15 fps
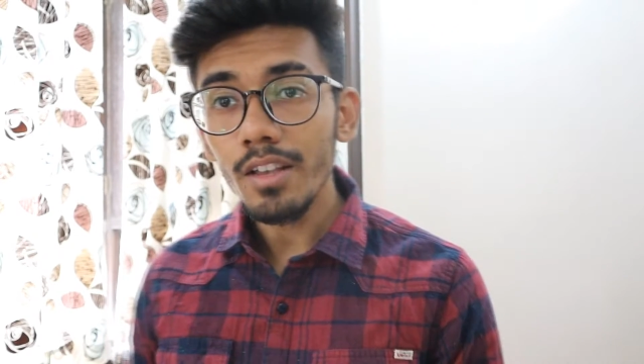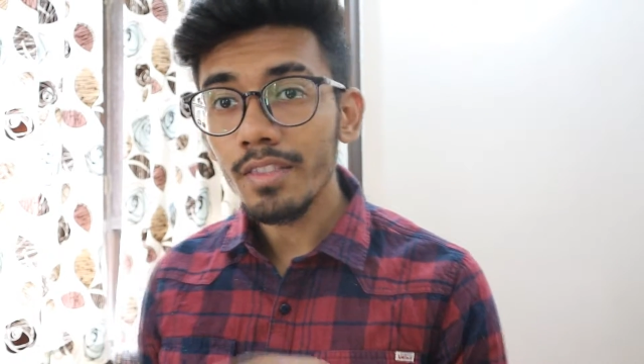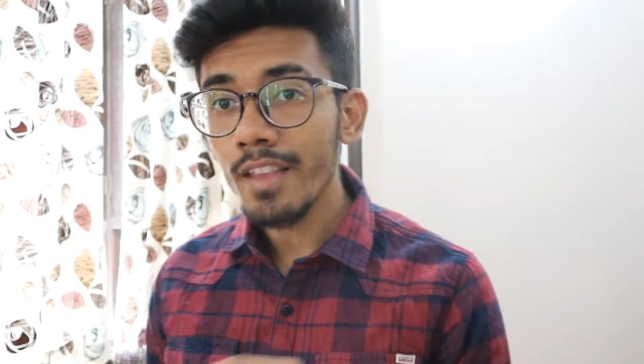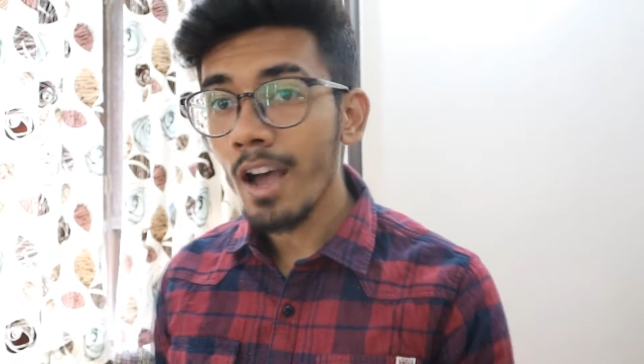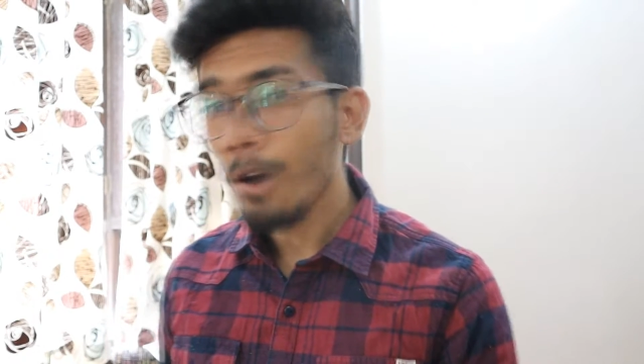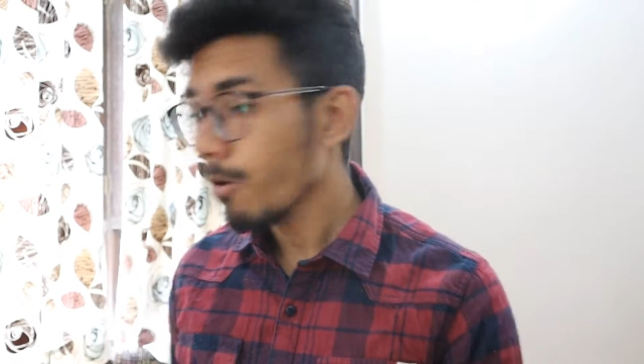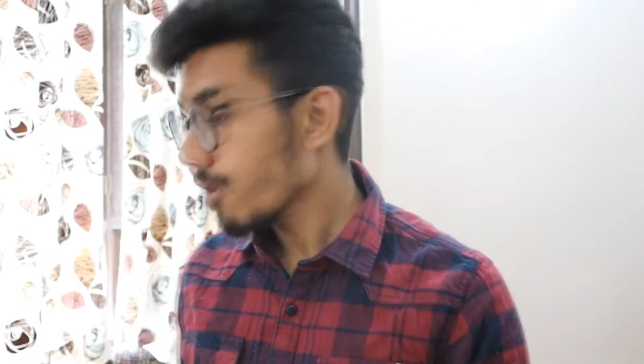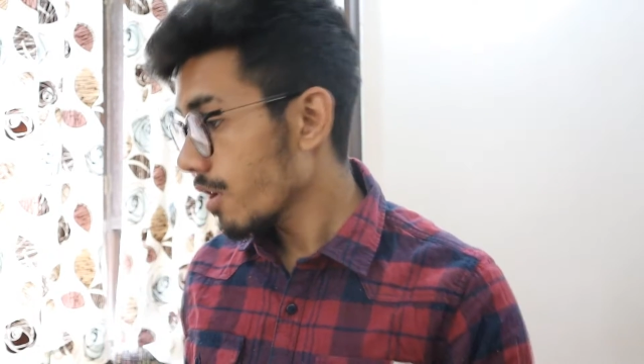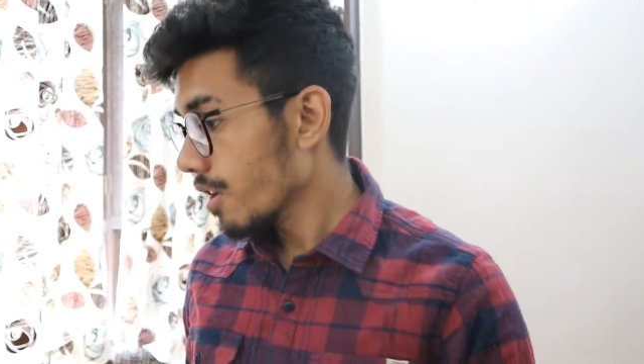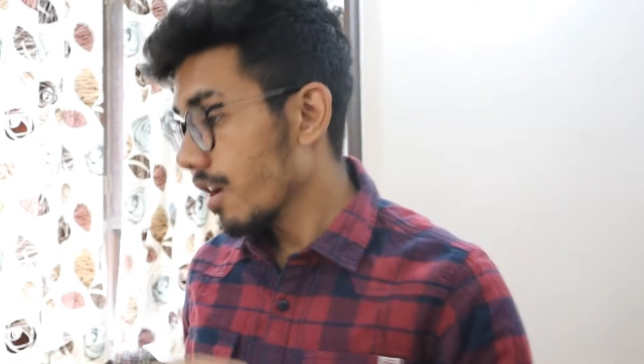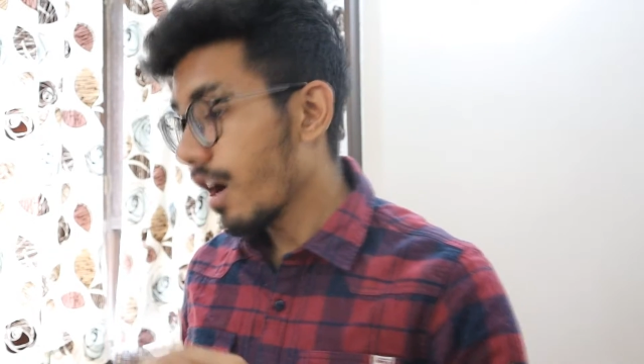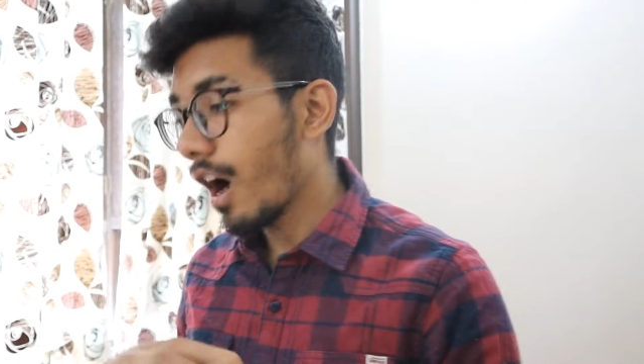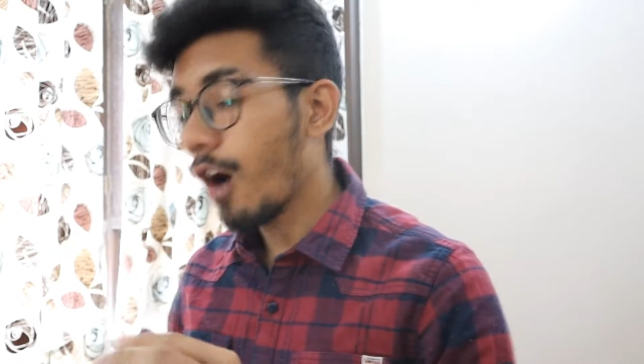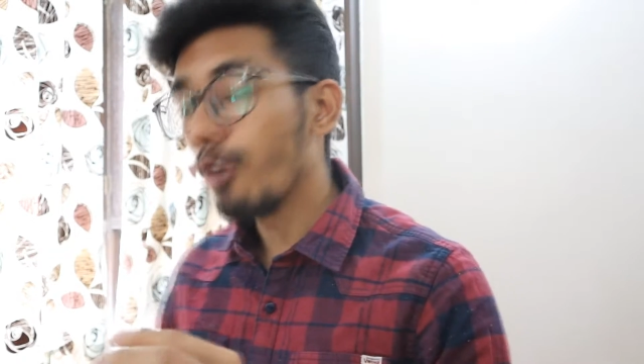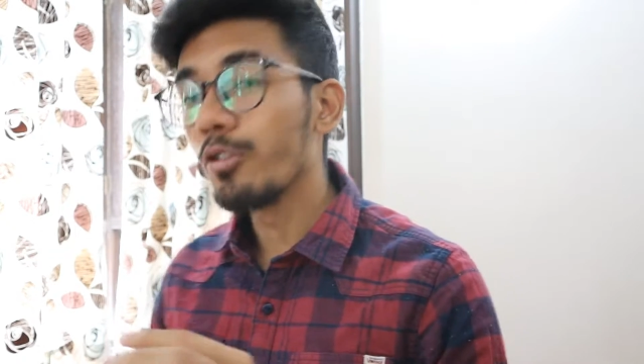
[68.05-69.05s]
now
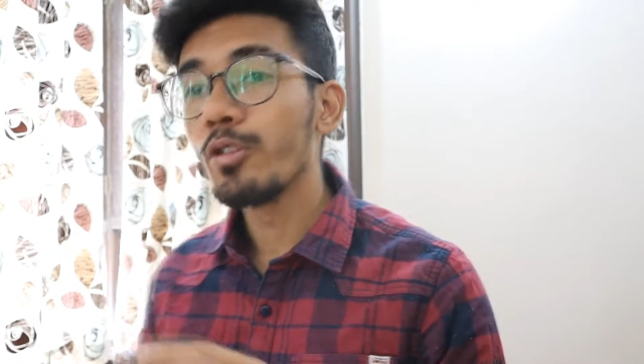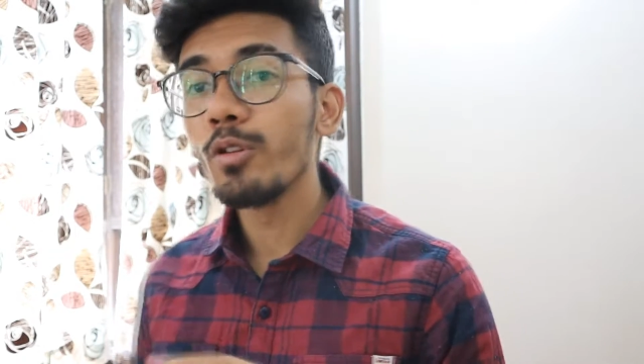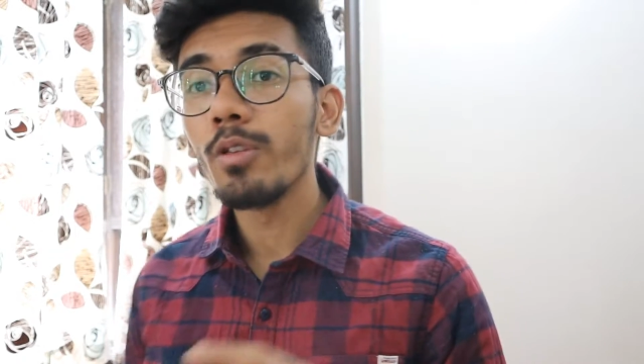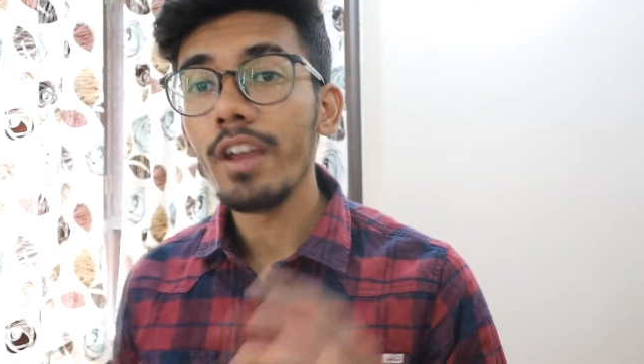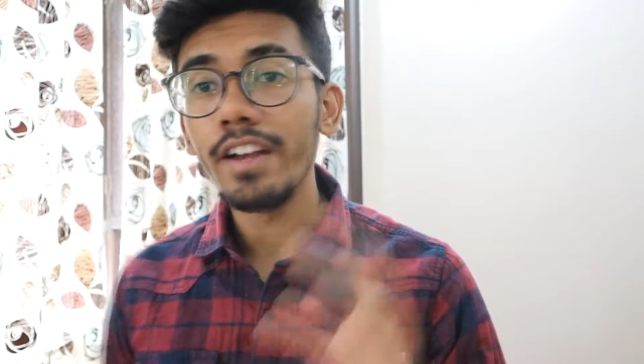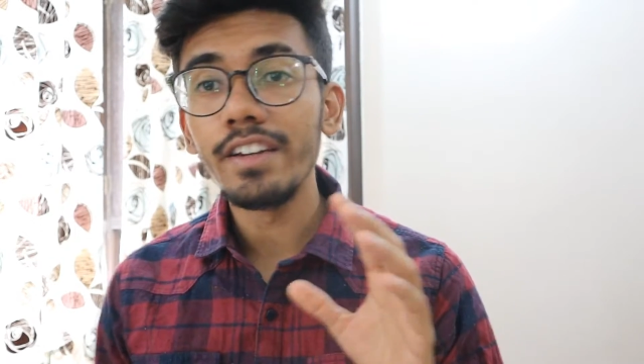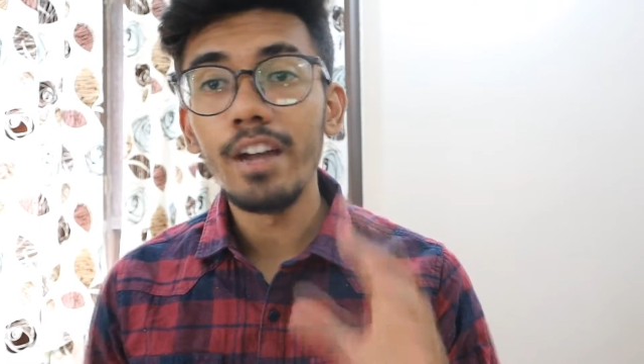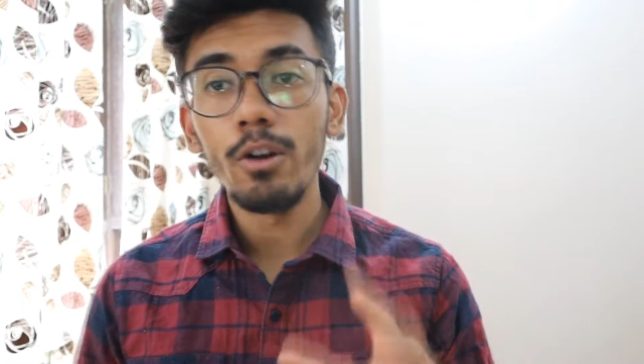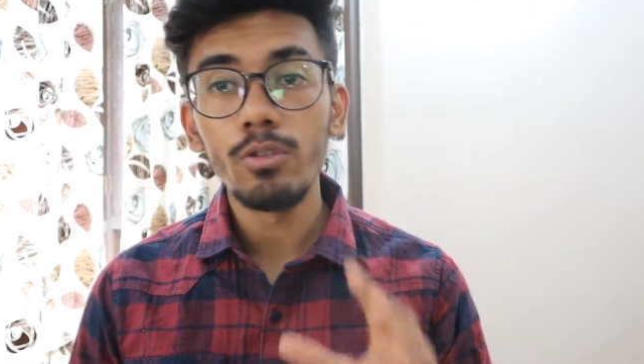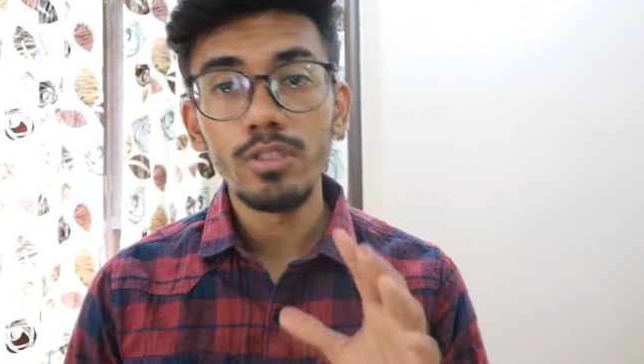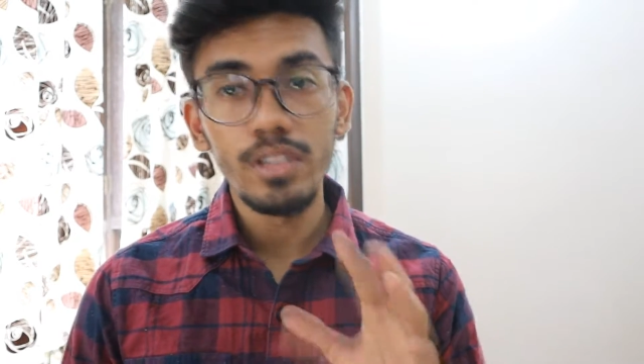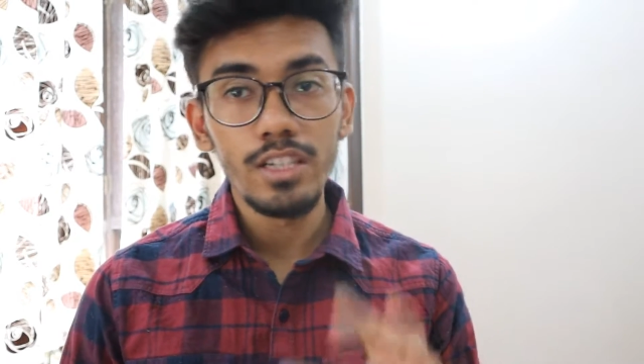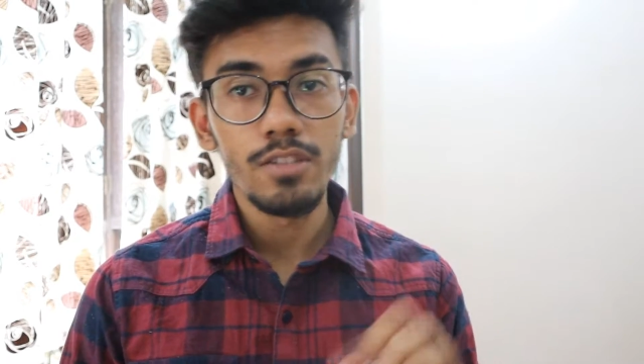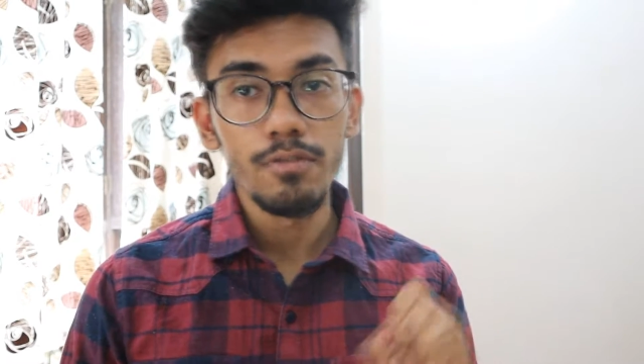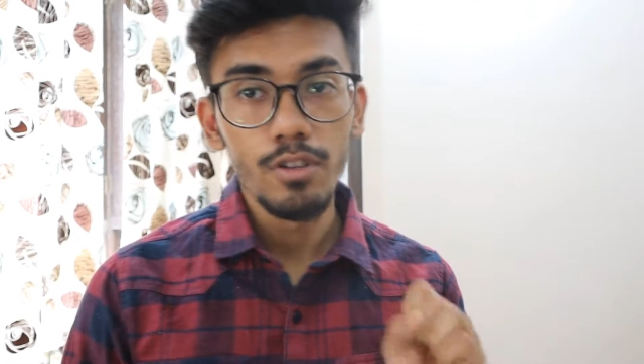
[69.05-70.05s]
how do you write
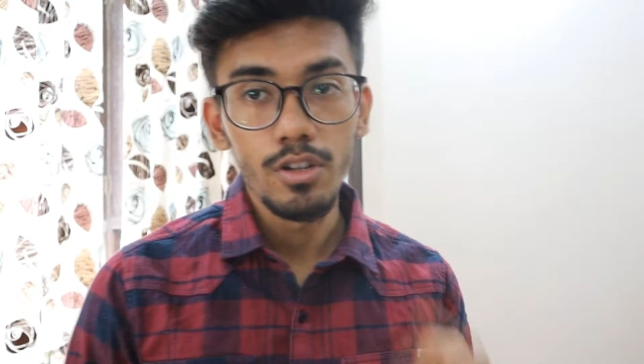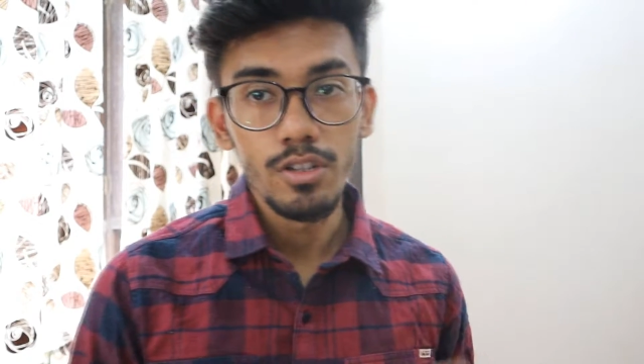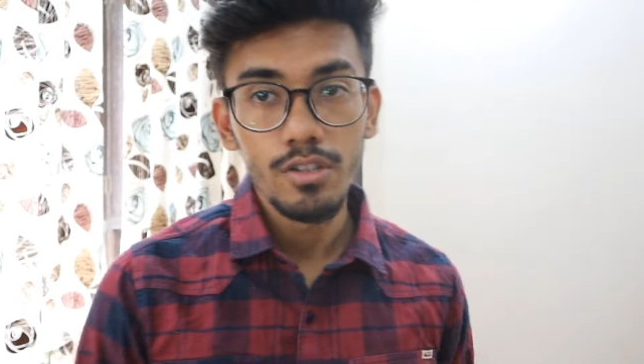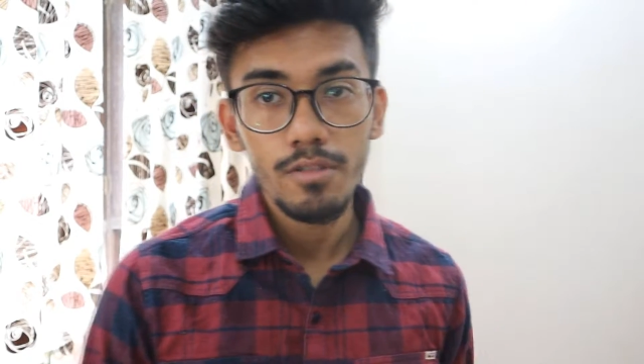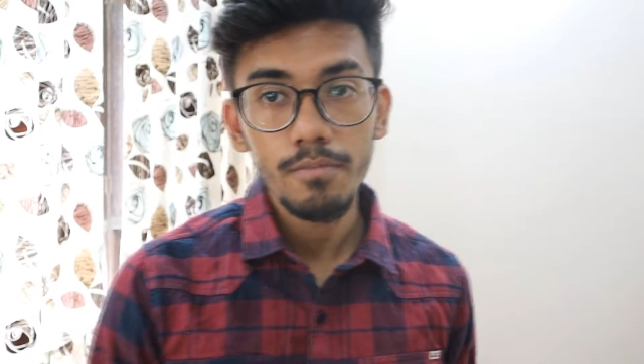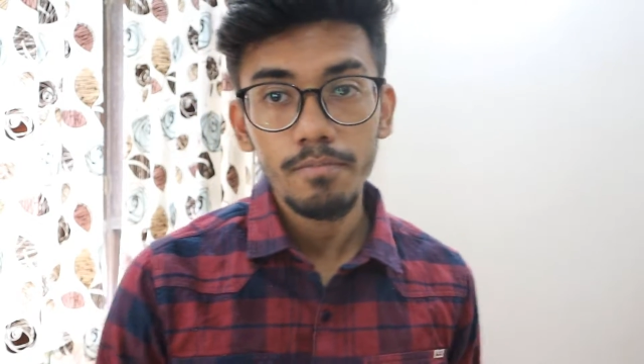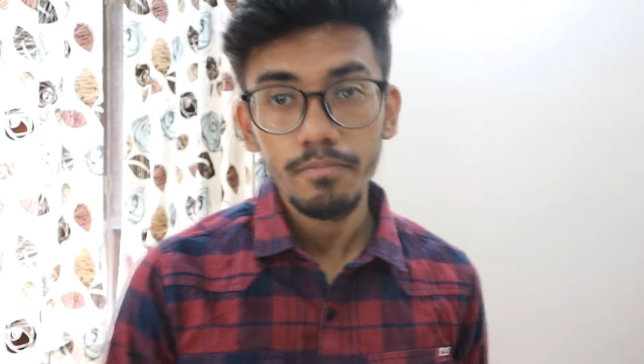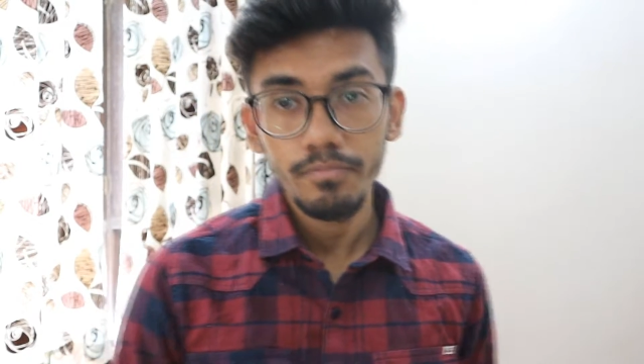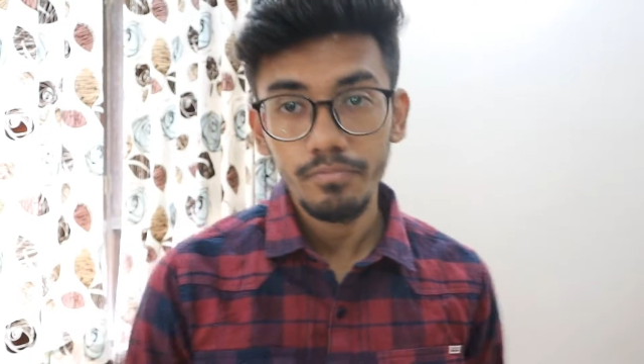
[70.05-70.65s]
down these words?